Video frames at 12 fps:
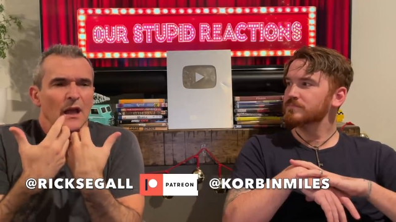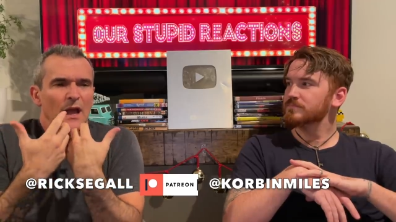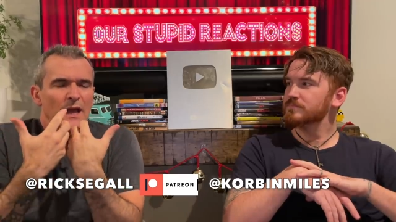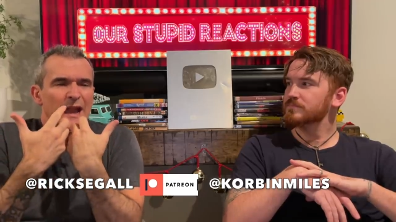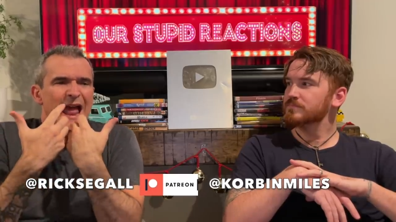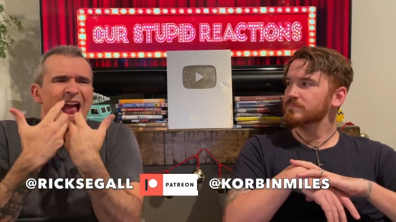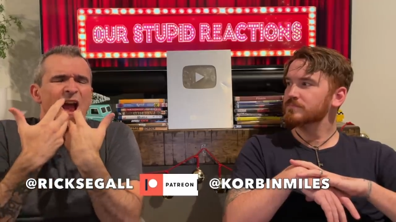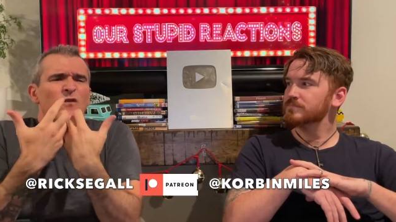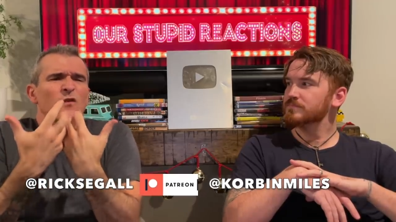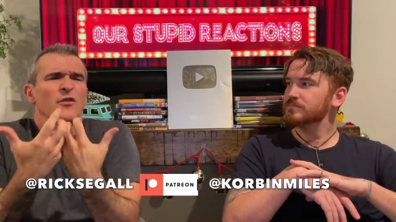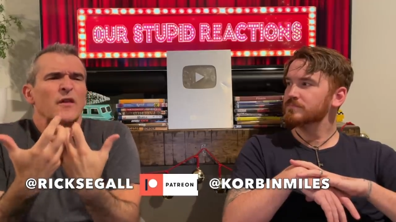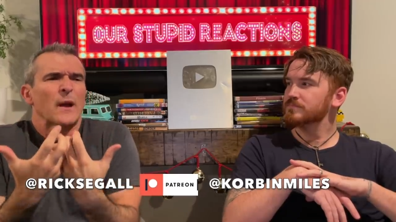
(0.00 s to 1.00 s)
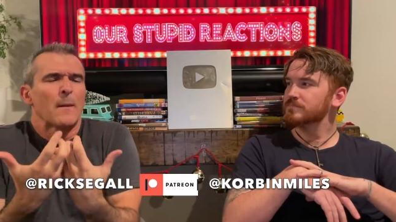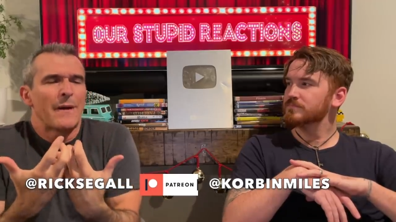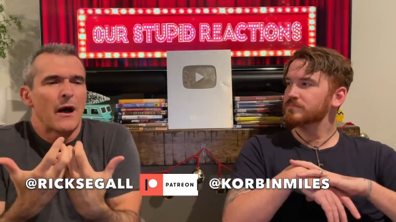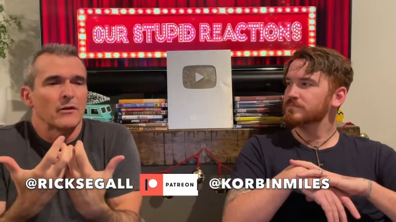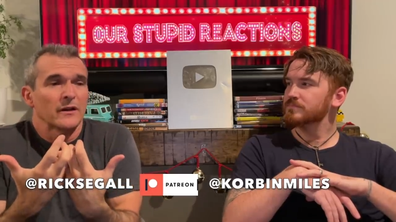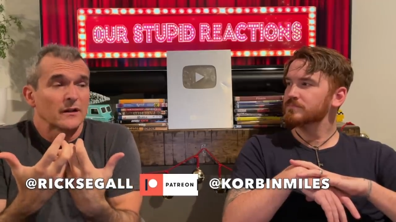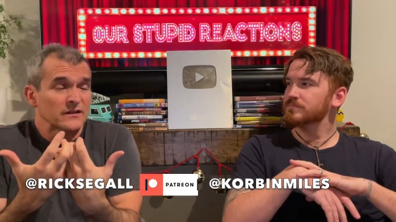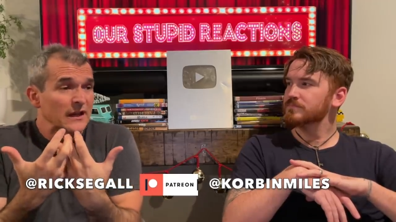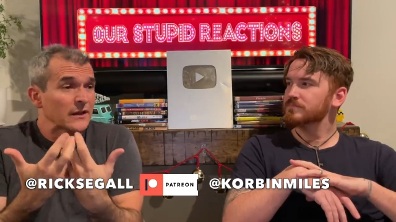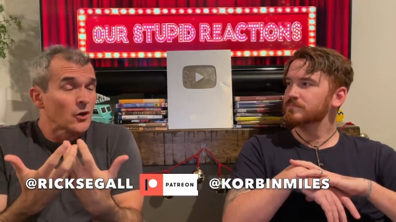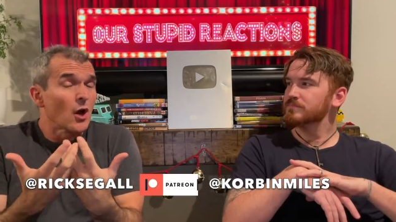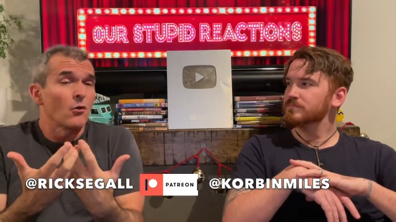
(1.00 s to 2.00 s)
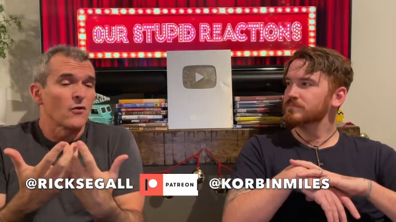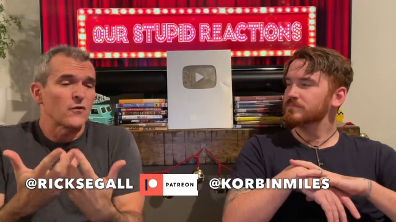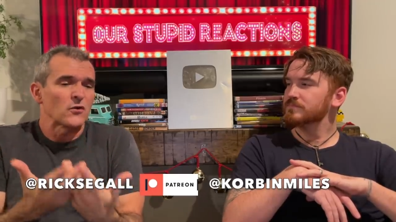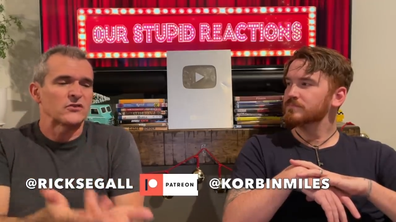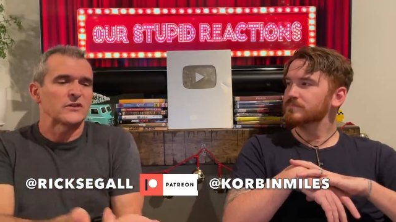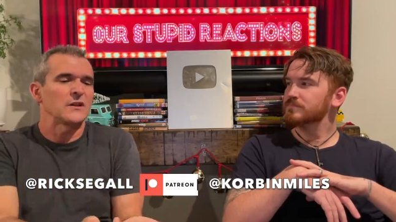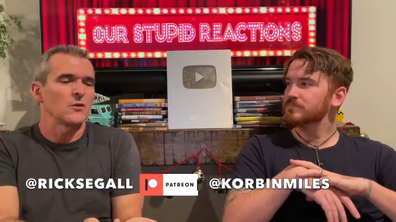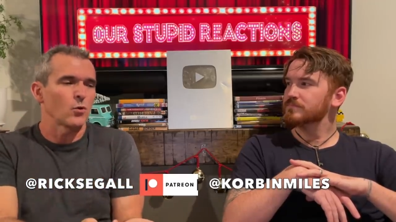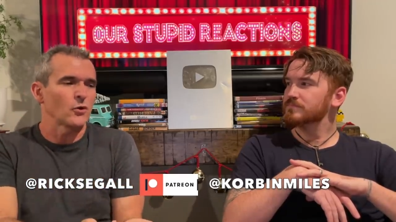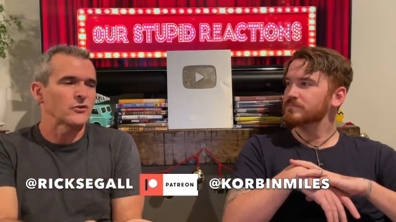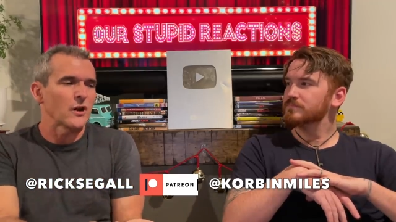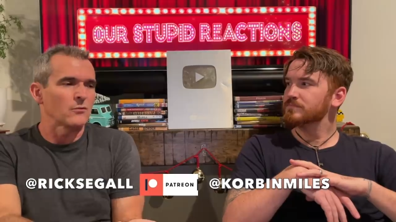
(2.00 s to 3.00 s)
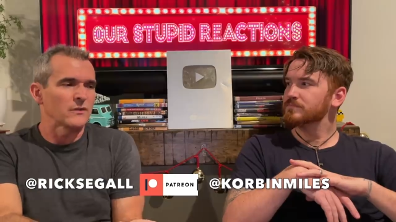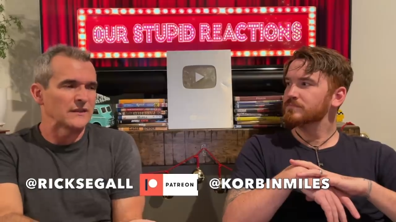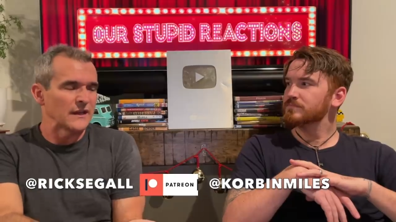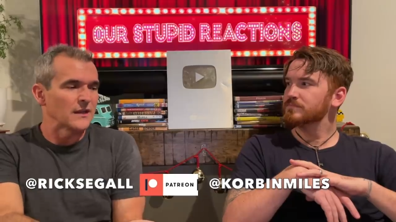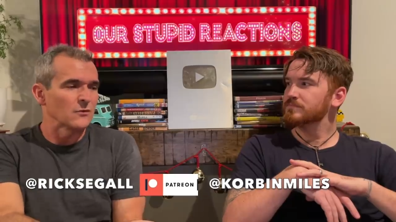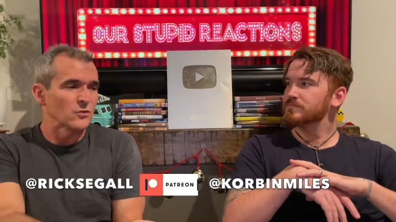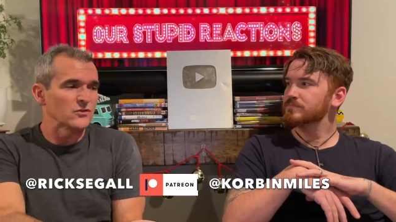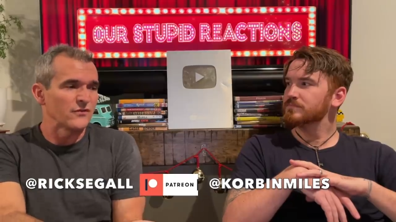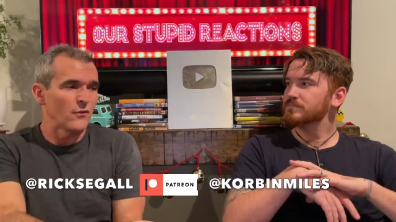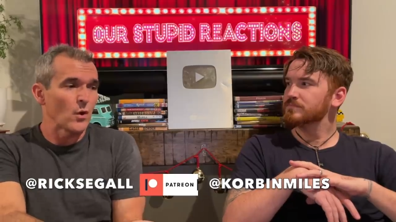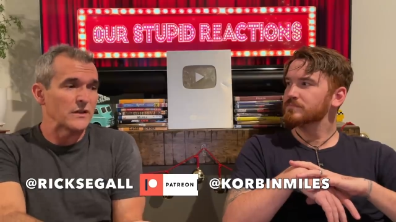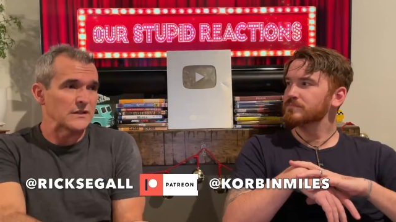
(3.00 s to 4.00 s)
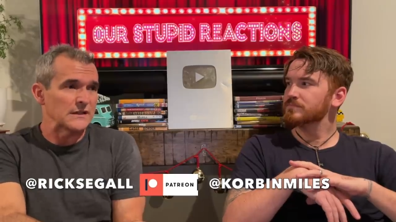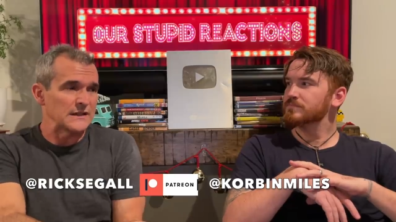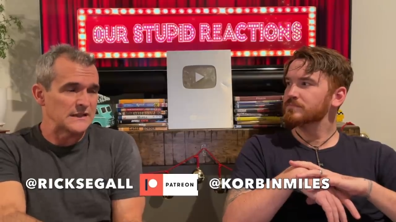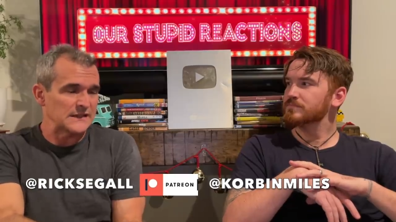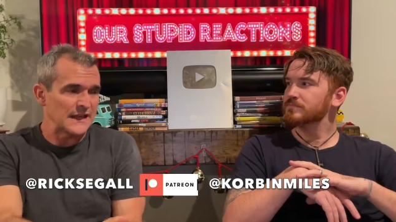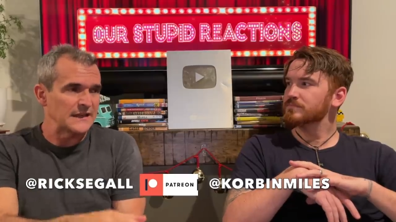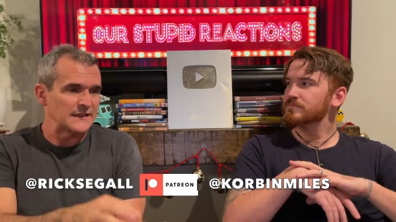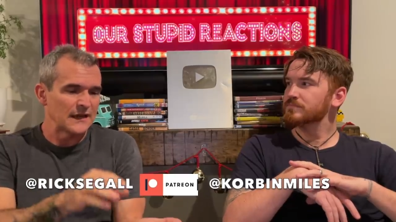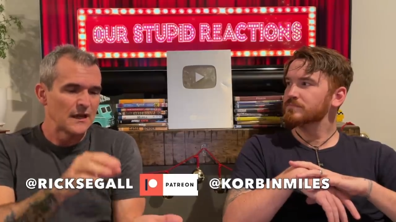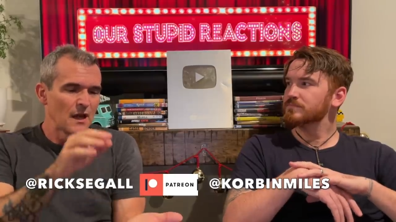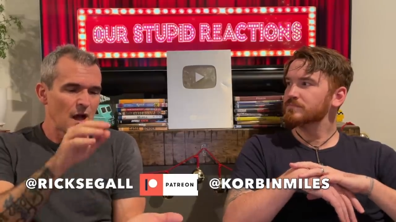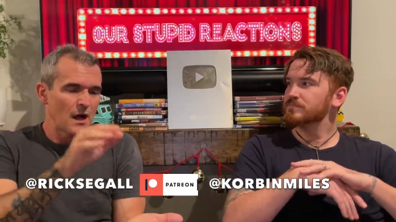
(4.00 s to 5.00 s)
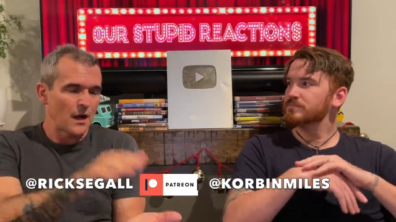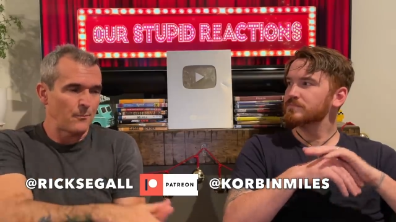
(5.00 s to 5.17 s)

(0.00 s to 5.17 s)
Speaker 1: And everything about it. Because I know the first thing he worked on with Lincoln was the voice, and he sent a,